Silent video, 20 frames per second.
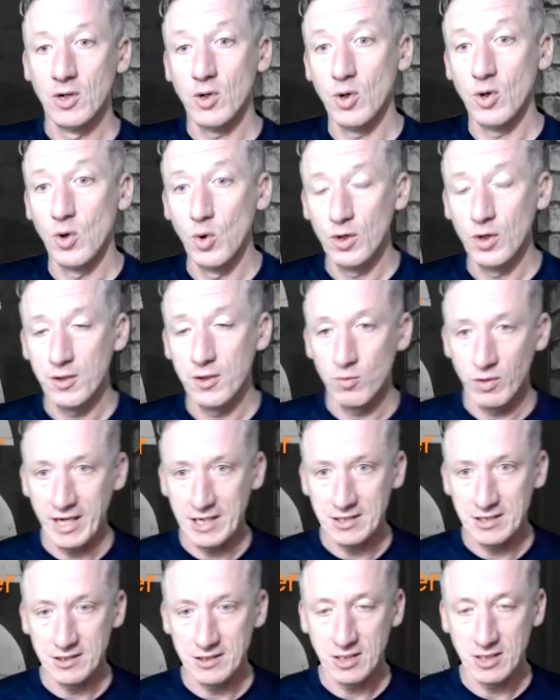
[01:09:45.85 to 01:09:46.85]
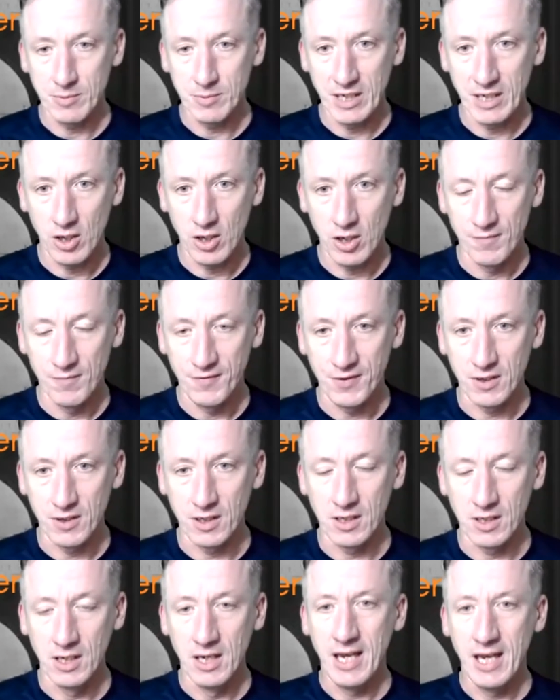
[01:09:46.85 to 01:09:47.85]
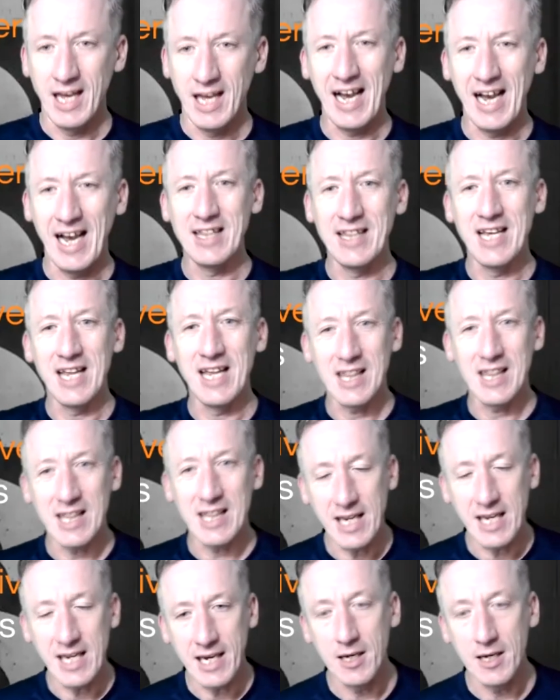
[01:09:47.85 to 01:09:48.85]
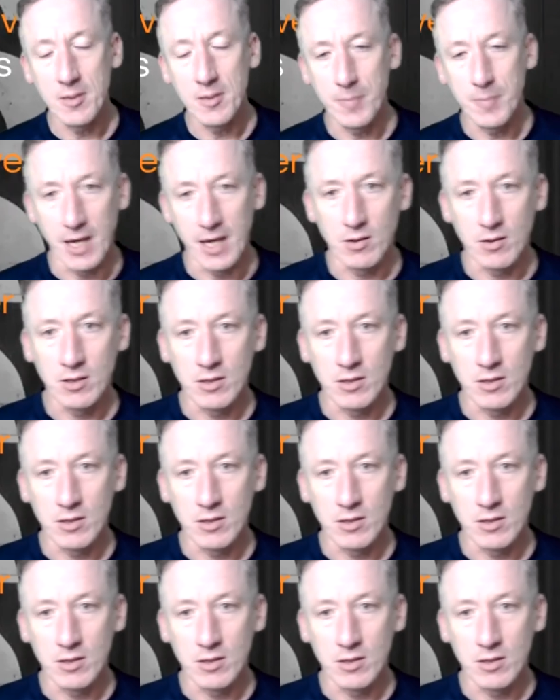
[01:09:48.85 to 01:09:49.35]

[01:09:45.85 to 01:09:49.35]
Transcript: all of the reasons to be confident, and they're thinking about,